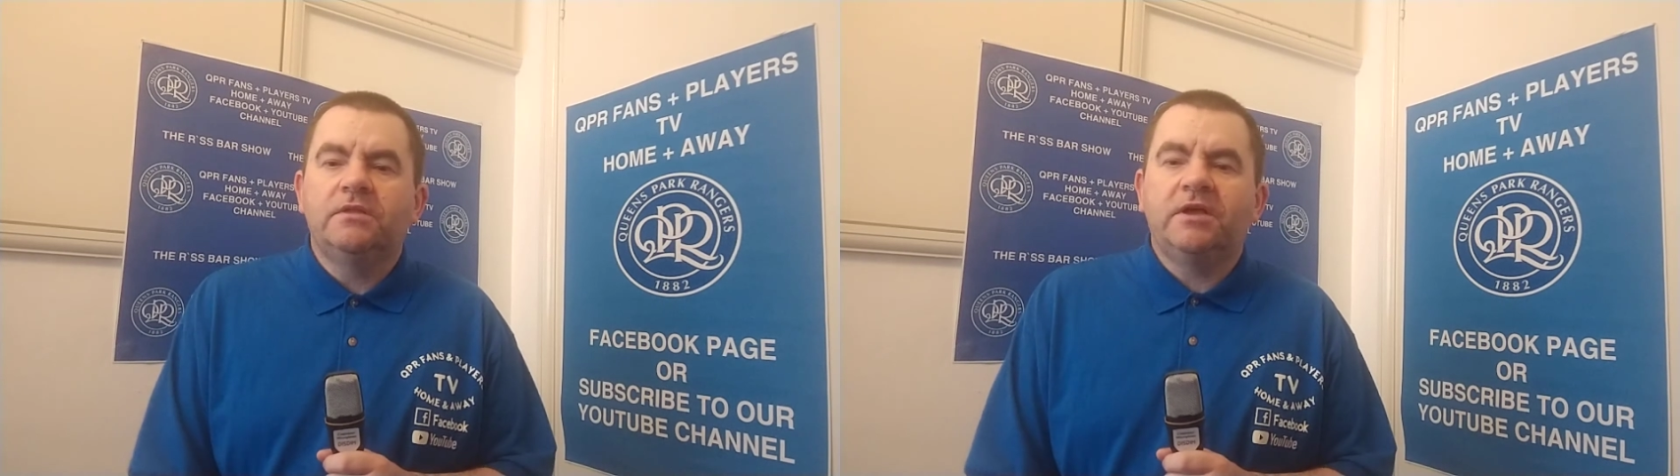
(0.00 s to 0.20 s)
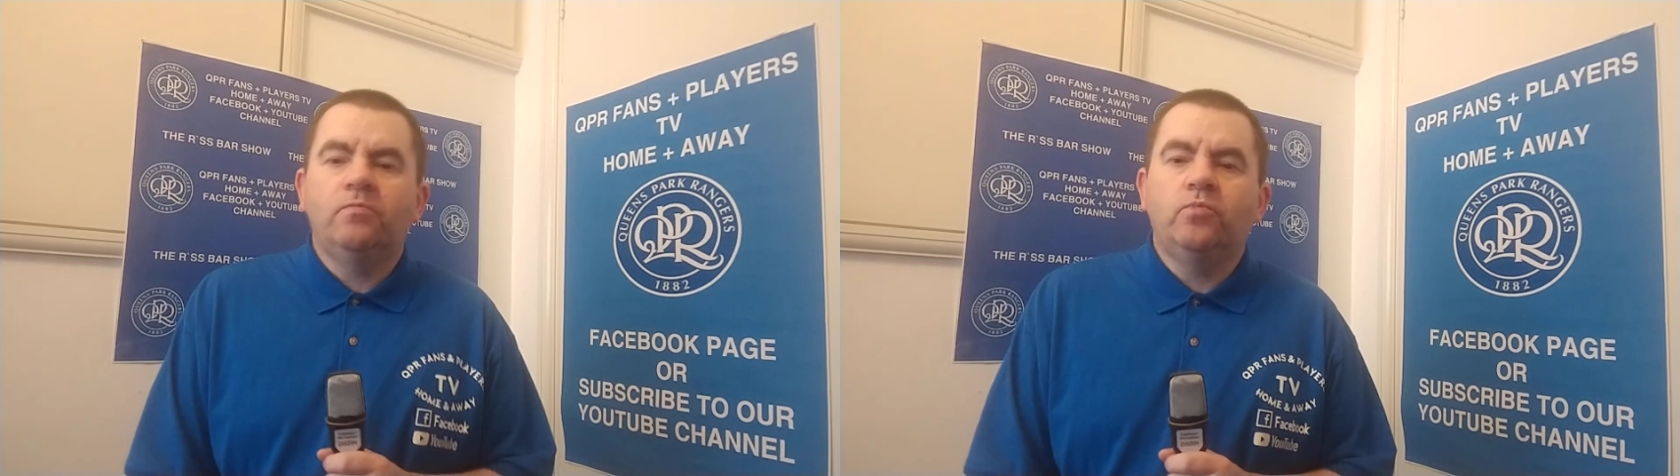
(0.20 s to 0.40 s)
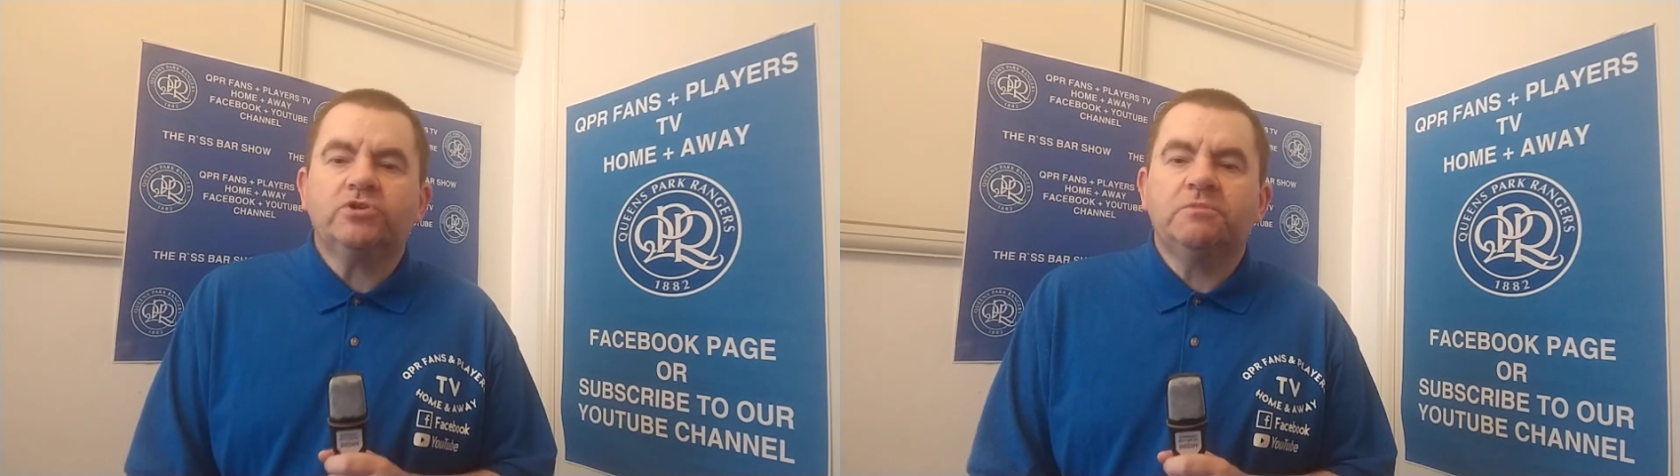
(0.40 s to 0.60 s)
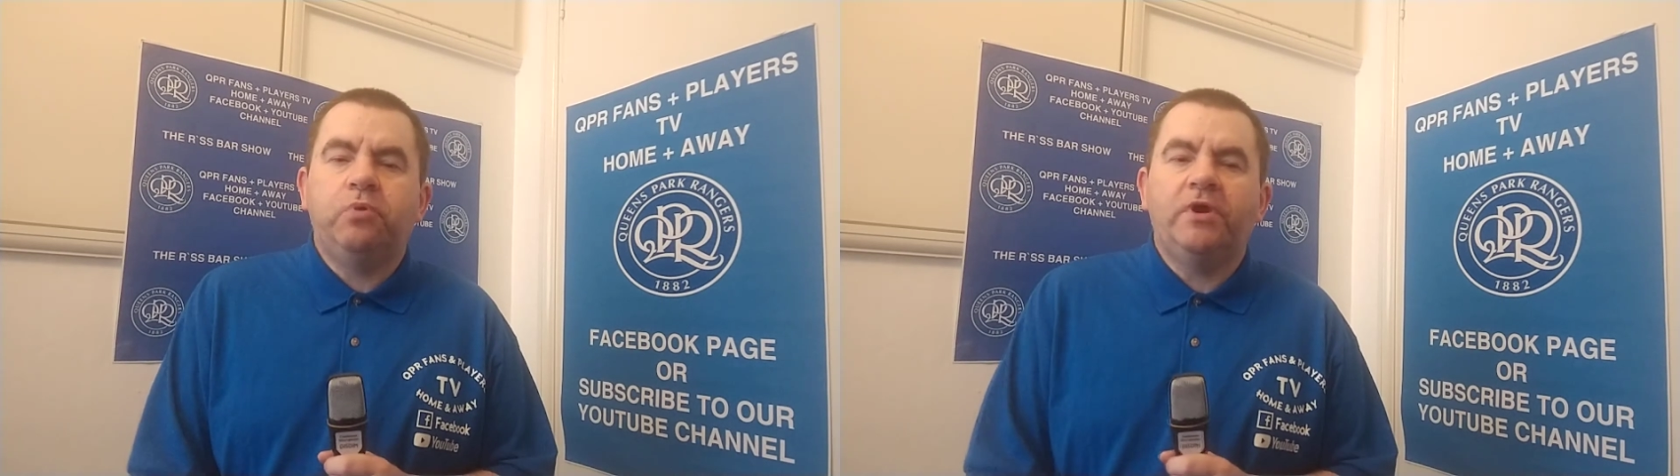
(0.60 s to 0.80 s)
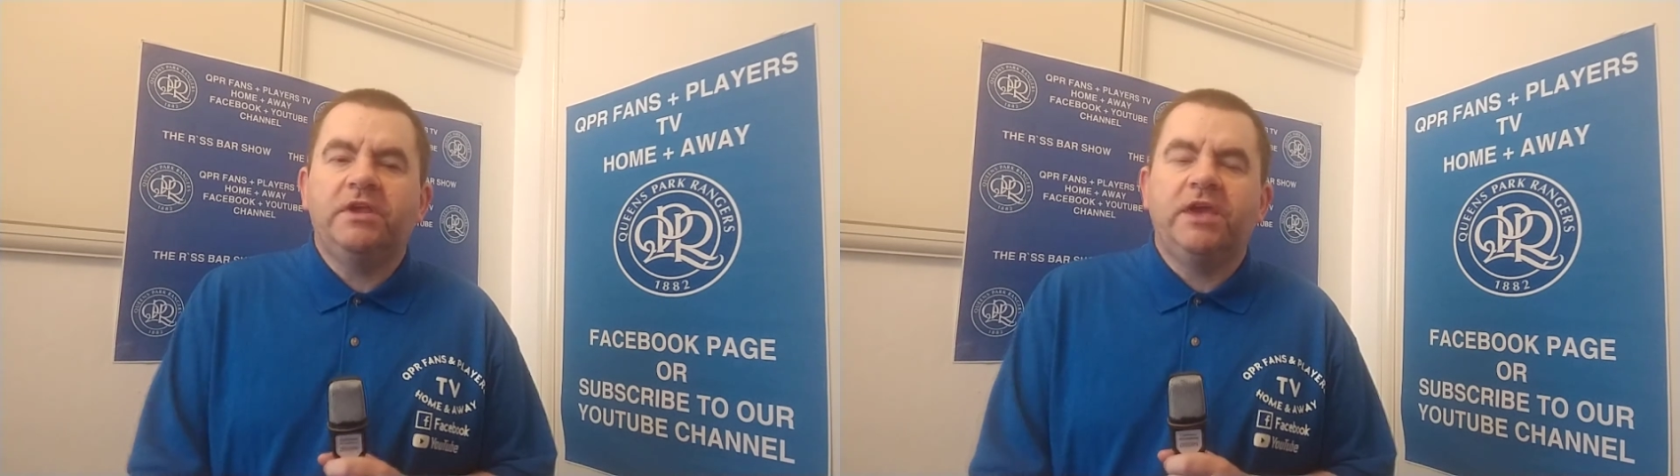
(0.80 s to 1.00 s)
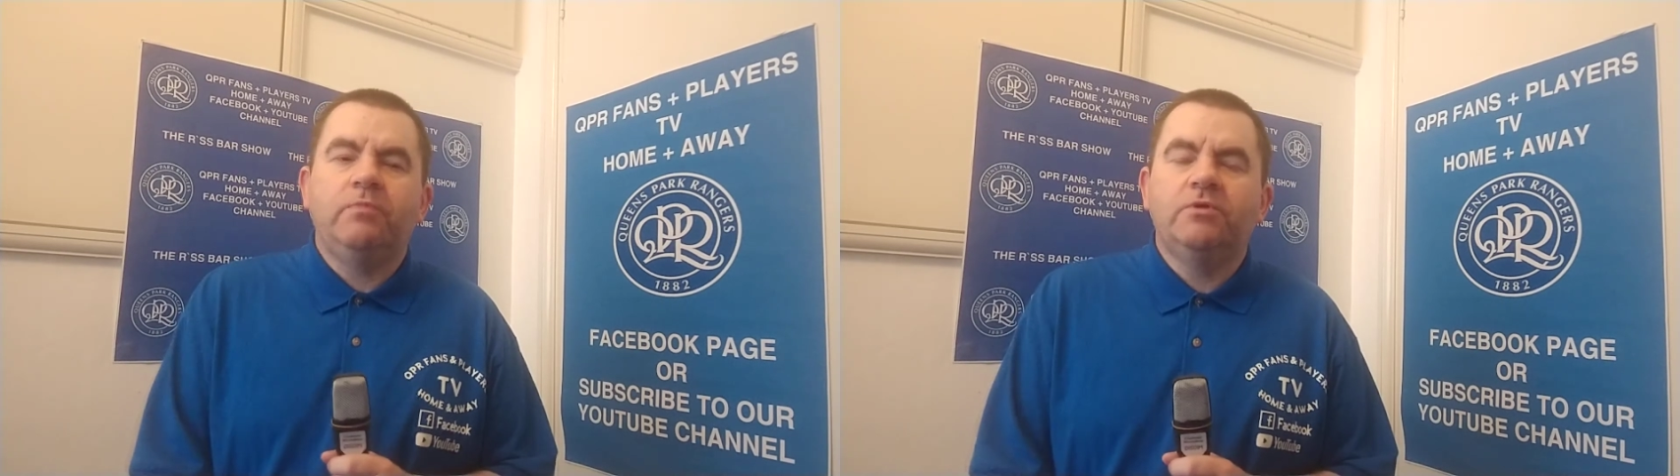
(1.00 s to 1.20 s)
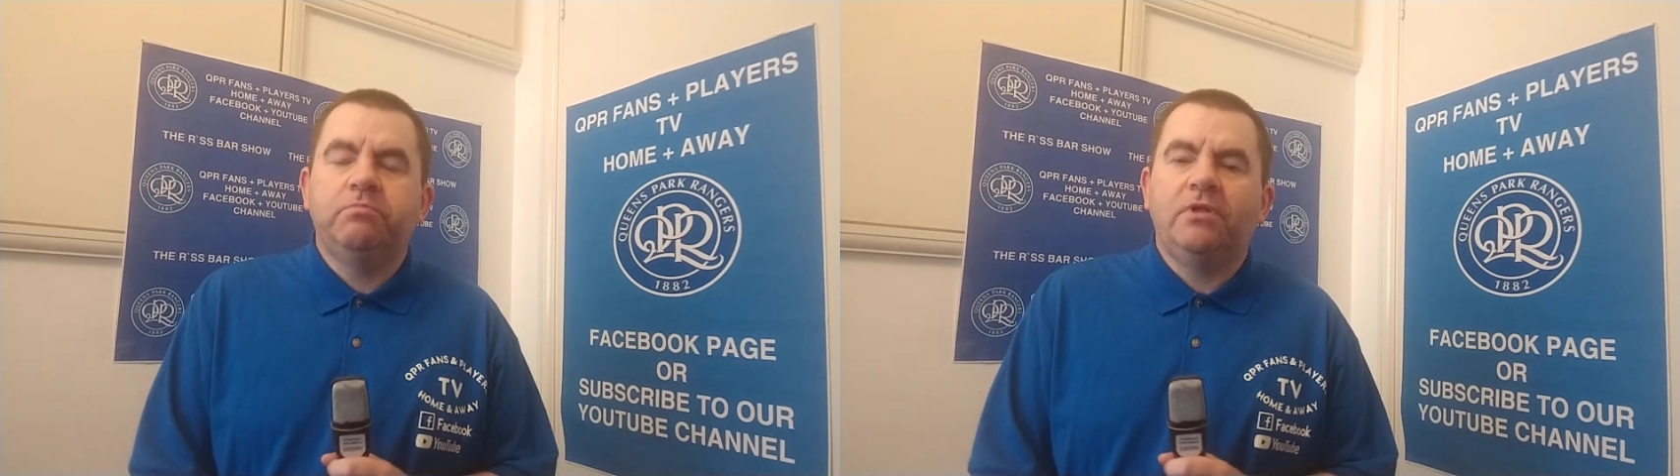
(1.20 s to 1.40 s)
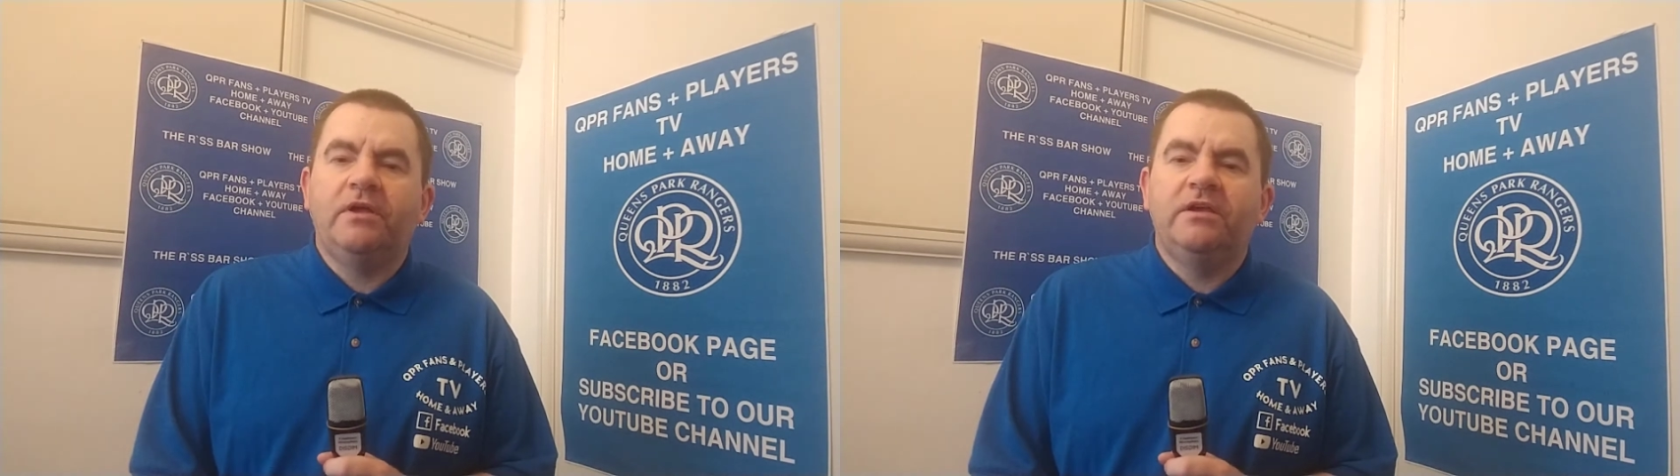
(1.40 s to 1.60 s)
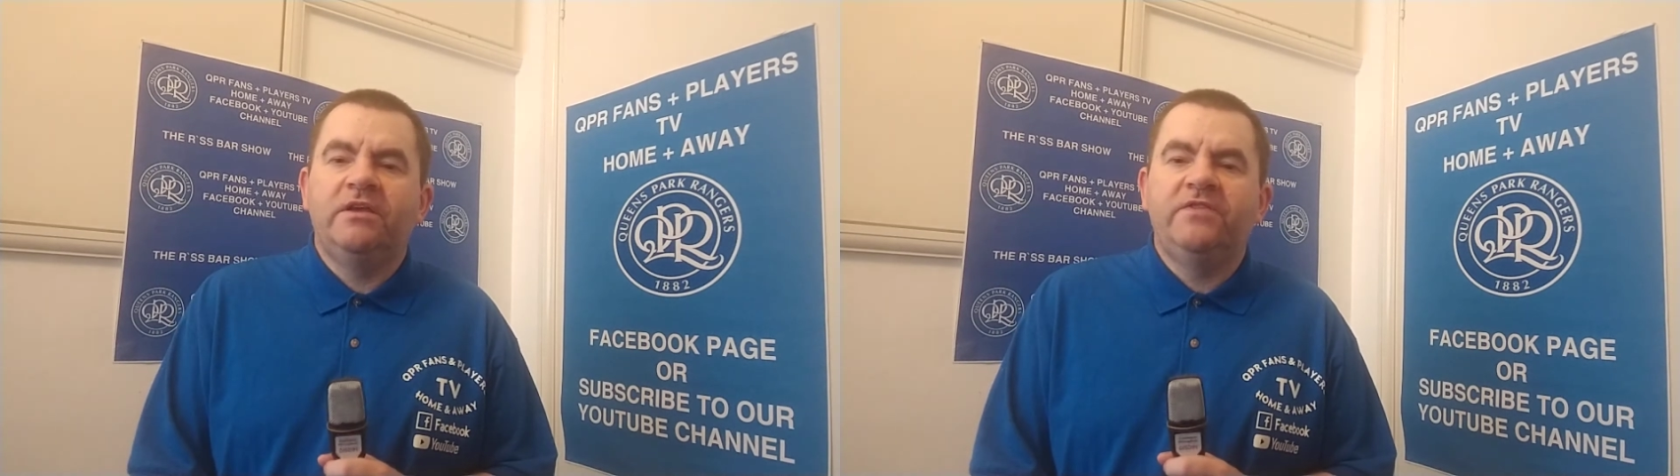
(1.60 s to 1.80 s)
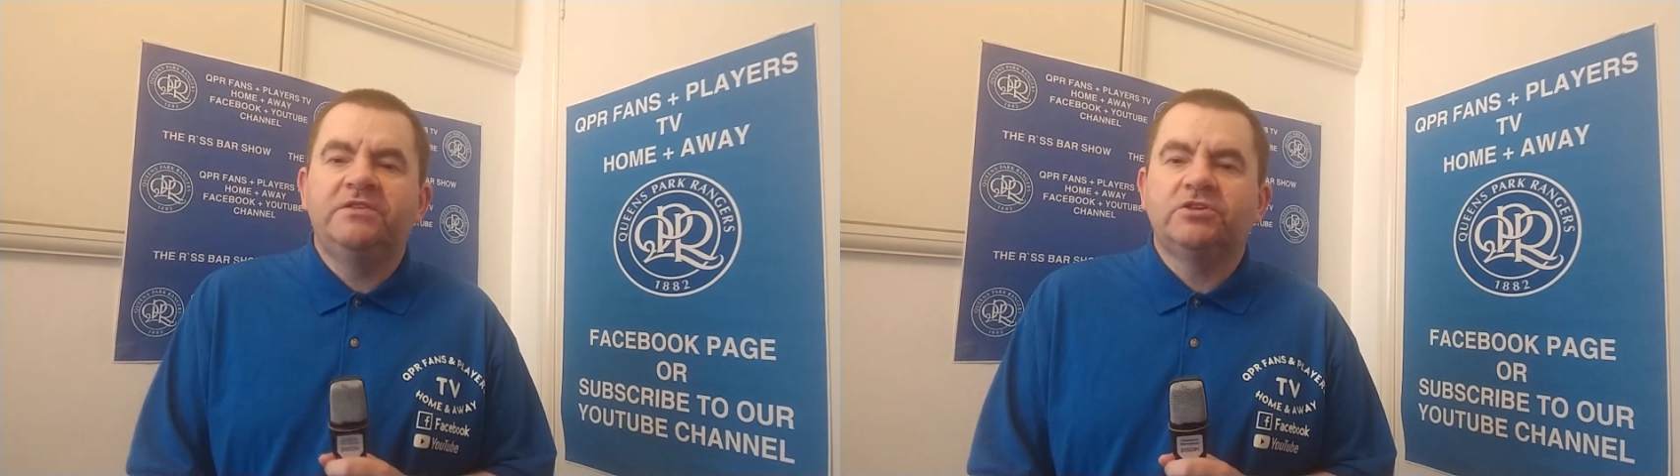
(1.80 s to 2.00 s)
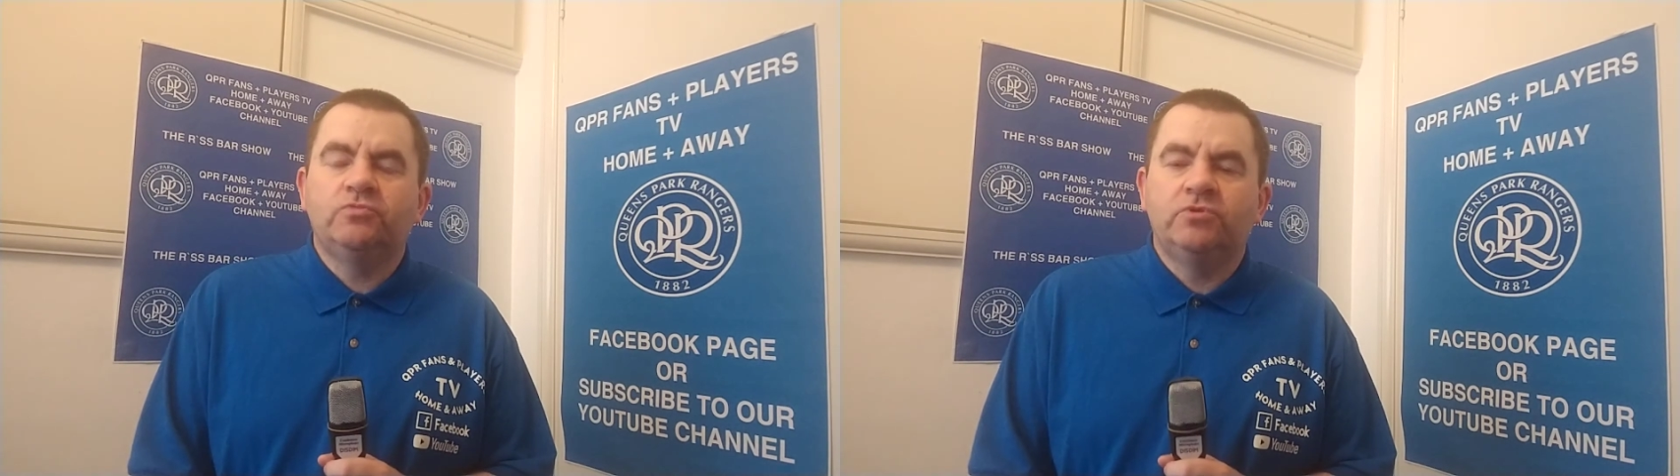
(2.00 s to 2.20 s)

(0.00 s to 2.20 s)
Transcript: then what's the point in keeping the player if he doesn't